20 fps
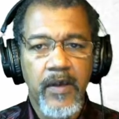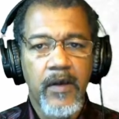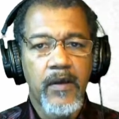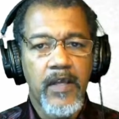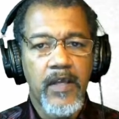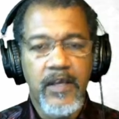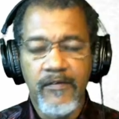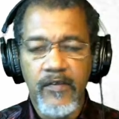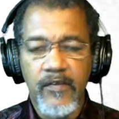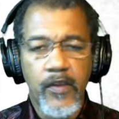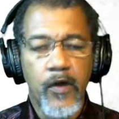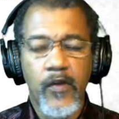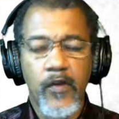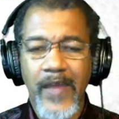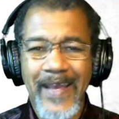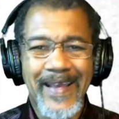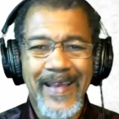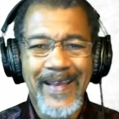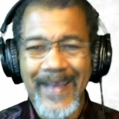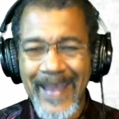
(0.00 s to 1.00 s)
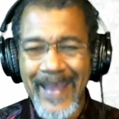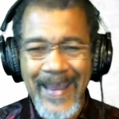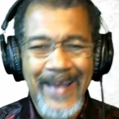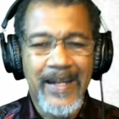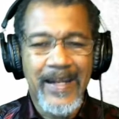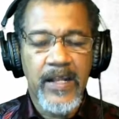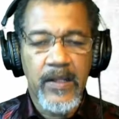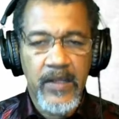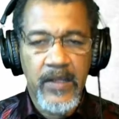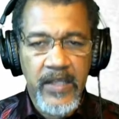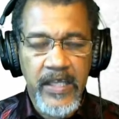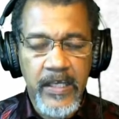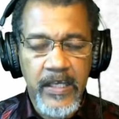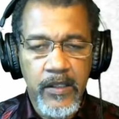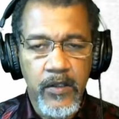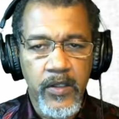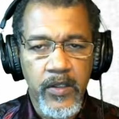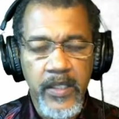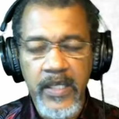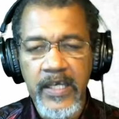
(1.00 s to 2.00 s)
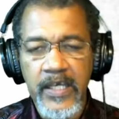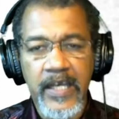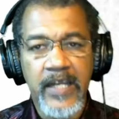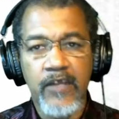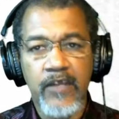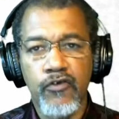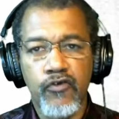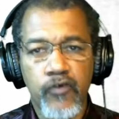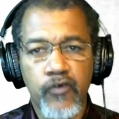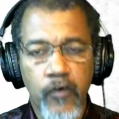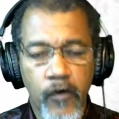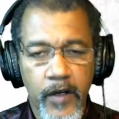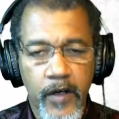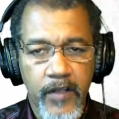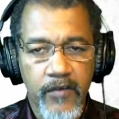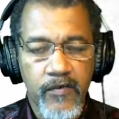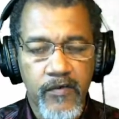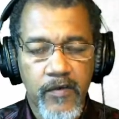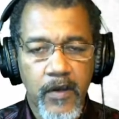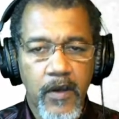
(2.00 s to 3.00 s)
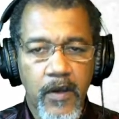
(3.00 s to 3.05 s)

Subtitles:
even though they can't legally get insurance,